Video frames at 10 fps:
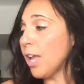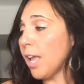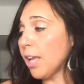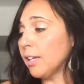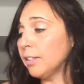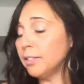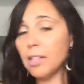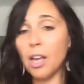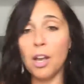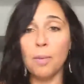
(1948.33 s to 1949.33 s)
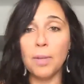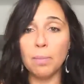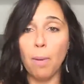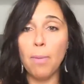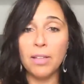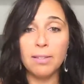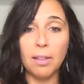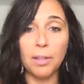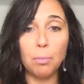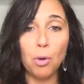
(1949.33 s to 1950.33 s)
And it's my
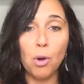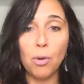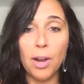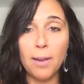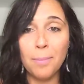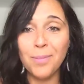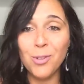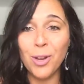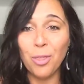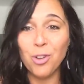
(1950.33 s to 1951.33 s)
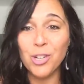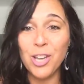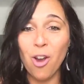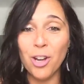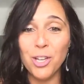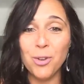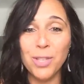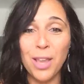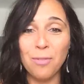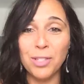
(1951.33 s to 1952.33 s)
best-selling program. You get 30
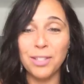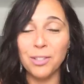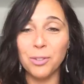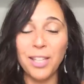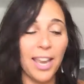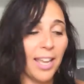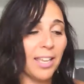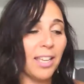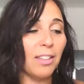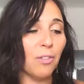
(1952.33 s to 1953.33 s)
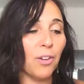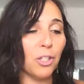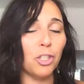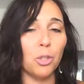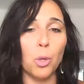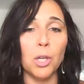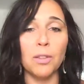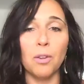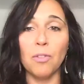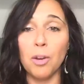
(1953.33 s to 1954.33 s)
audios every single day. They're very
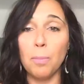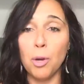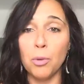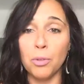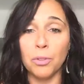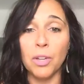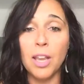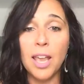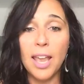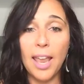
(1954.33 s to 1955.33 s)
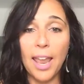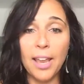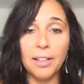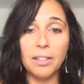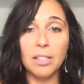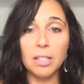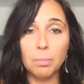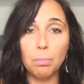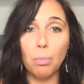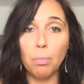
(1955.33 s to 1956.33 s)
short. They're very potent. And
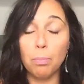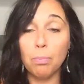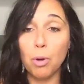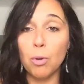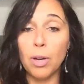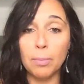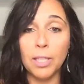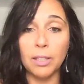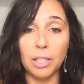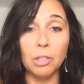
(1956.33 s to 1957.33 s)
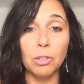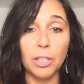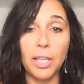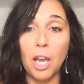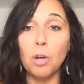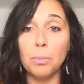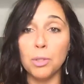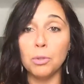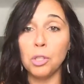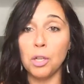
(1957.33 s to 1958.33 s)
this program can literally help
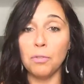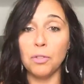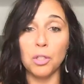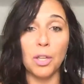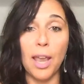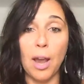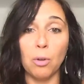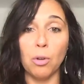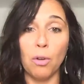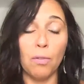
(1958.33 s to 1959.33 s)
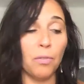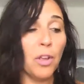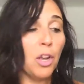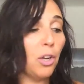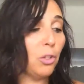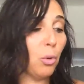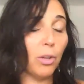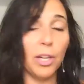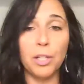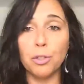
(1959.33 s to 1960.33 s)
you shift out of
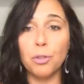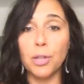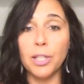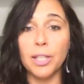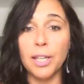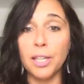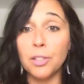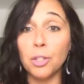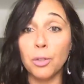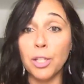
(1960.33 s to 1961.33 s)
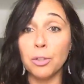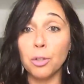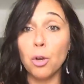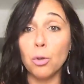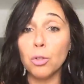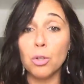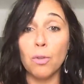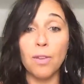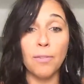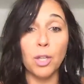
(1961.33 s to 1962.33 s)
your inner critic and into your inner coach. So
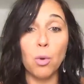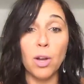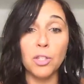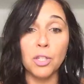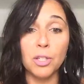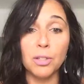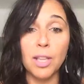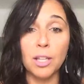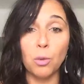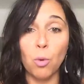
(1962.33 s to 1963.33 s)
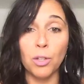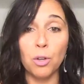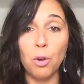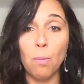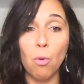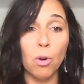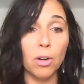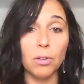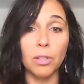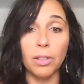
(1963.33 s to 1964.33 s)
if you have any questions and you want to know
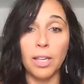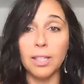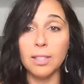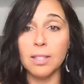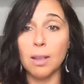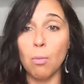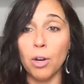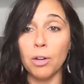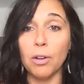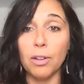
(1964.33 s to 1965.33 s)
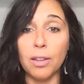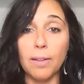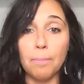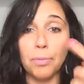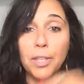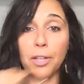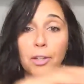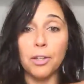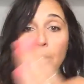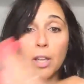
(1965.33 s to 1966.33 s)
more, the link is somewhere
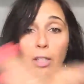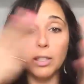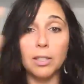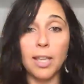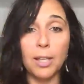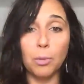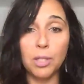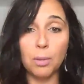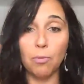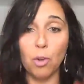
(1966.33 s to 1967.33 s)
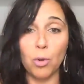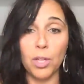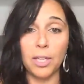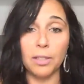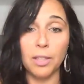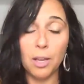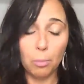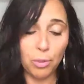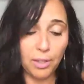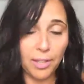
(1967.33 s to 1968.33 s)
here. Let's end with some voguing.
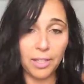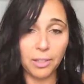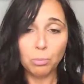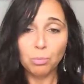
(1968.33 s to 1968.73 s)
Breathe in.